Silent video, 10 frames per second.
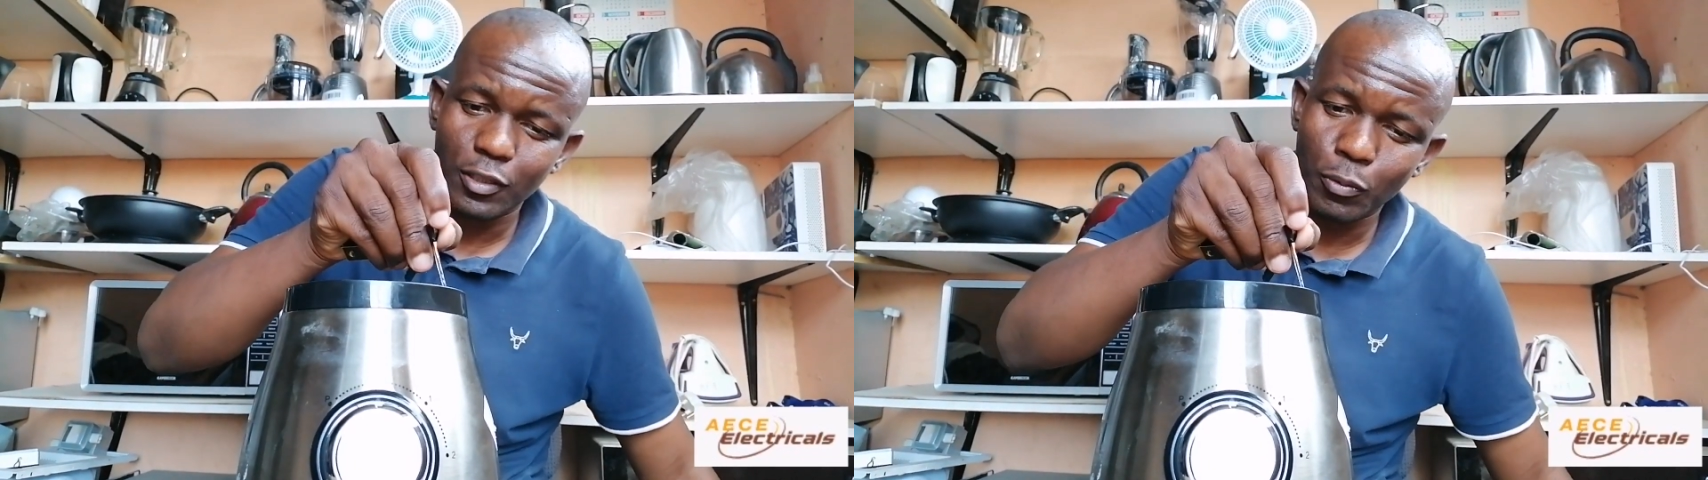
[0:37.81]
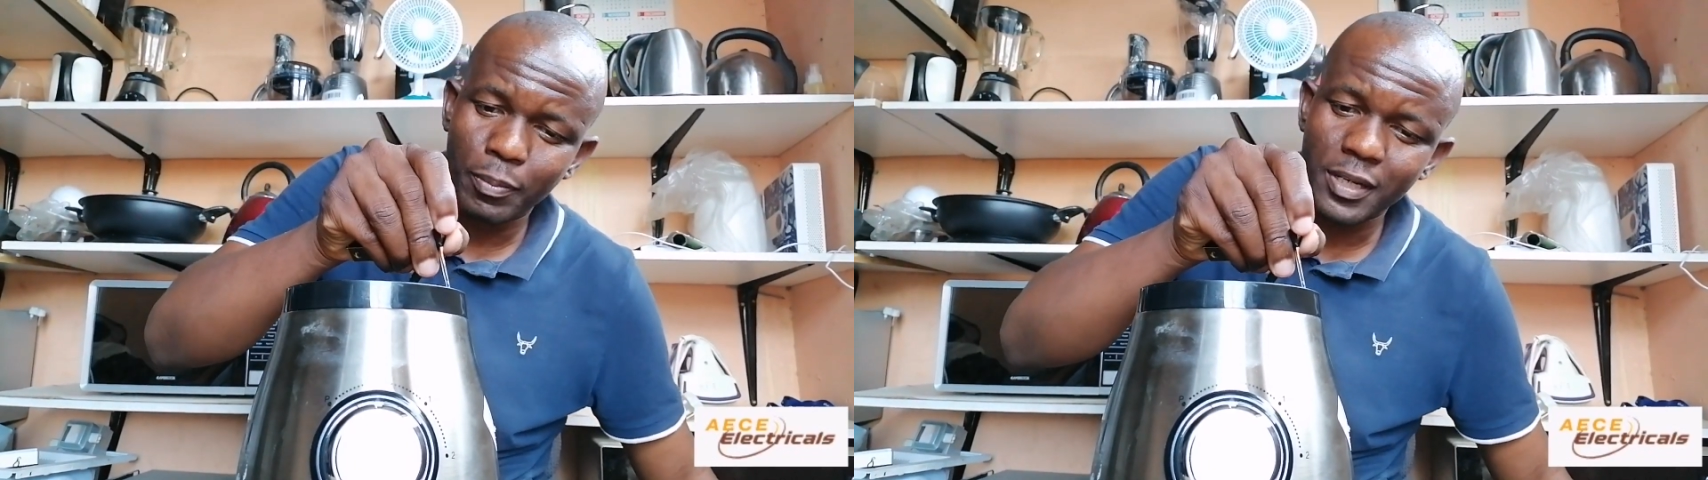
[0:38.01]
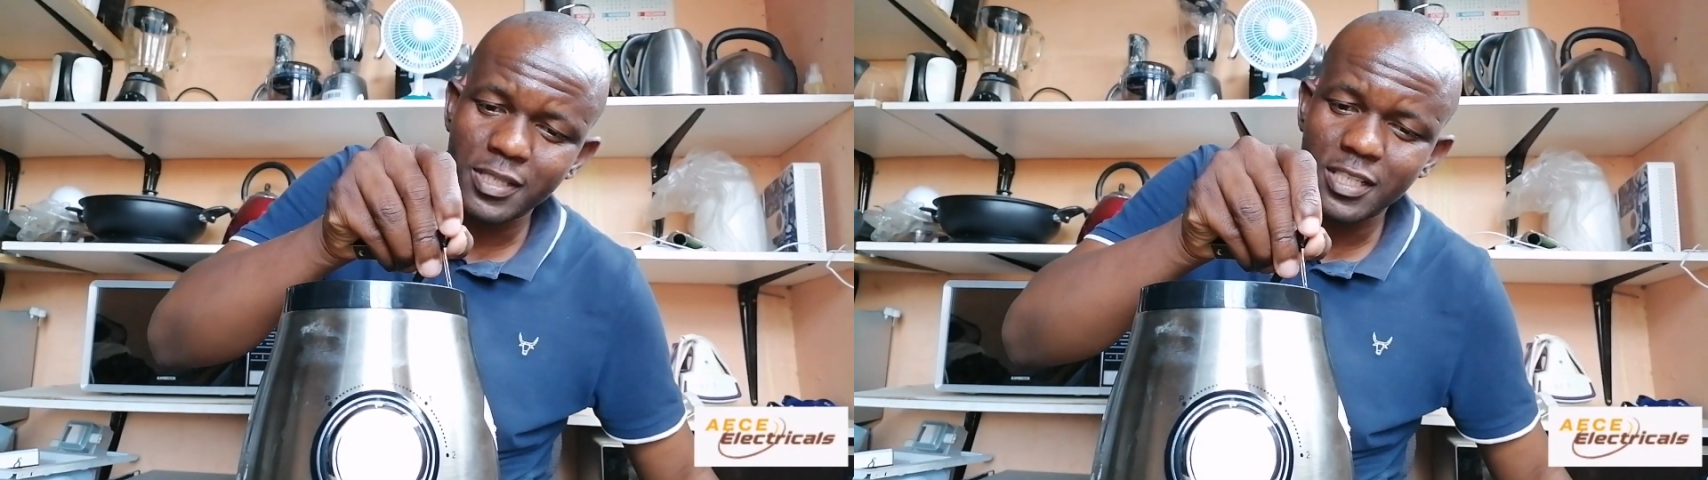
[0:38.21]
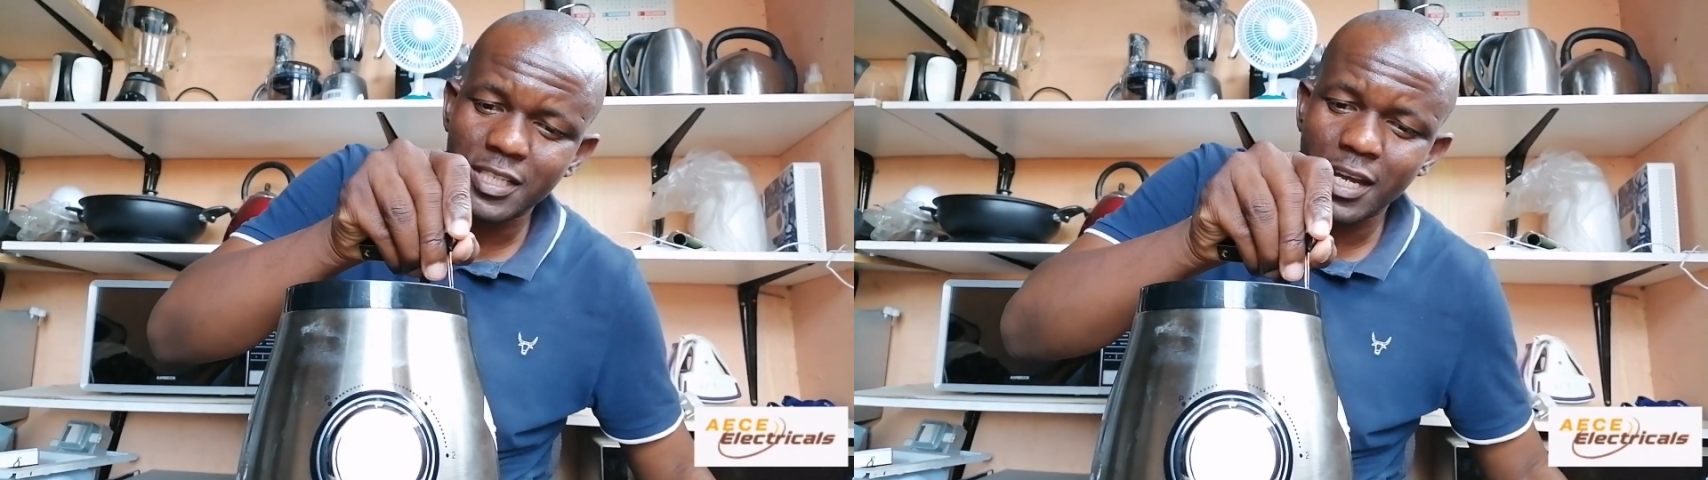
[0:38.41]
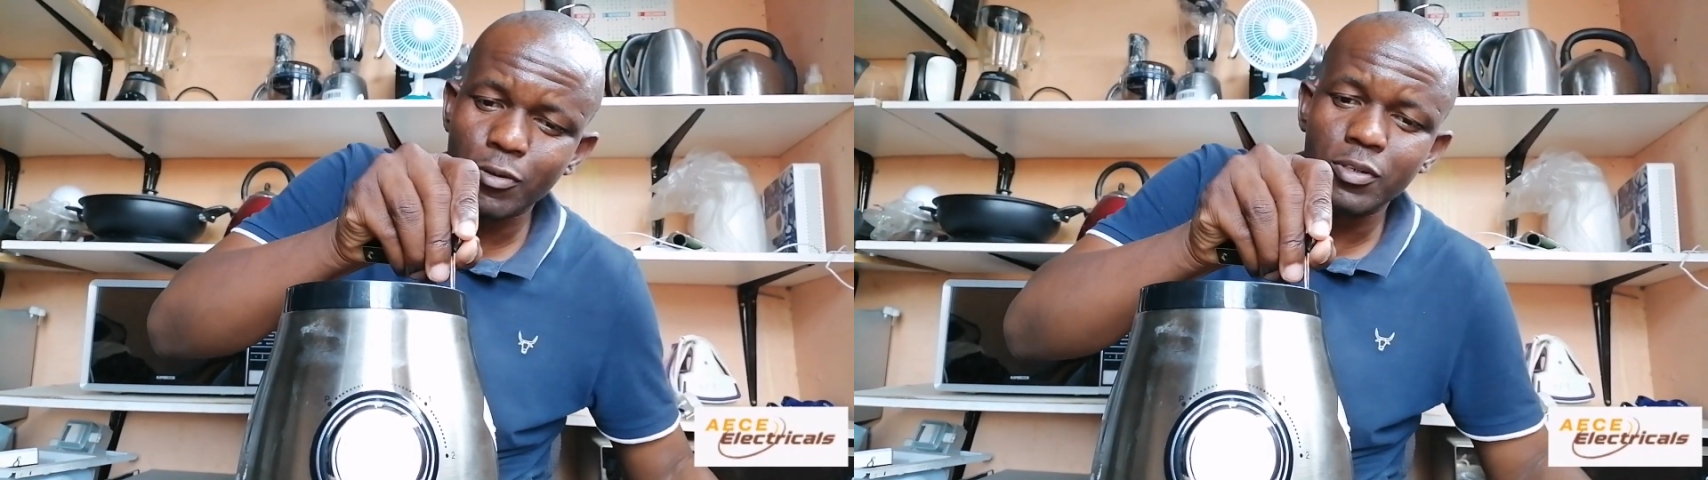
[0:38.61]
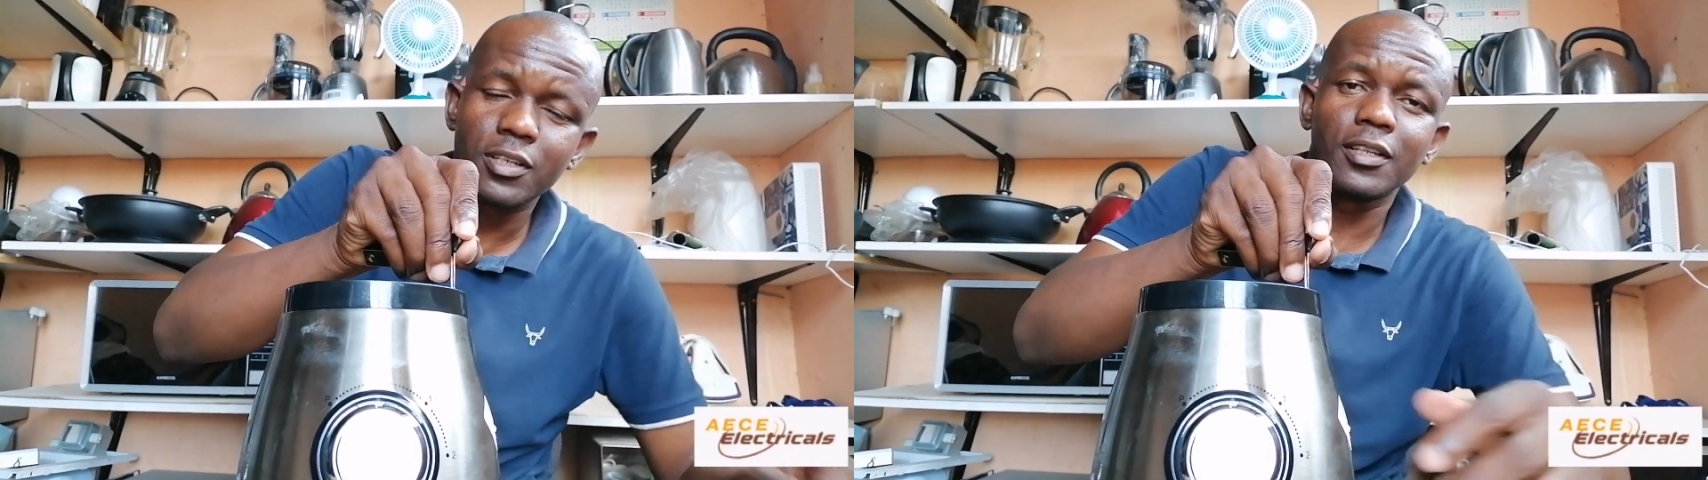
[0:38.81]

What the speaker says: you press it down,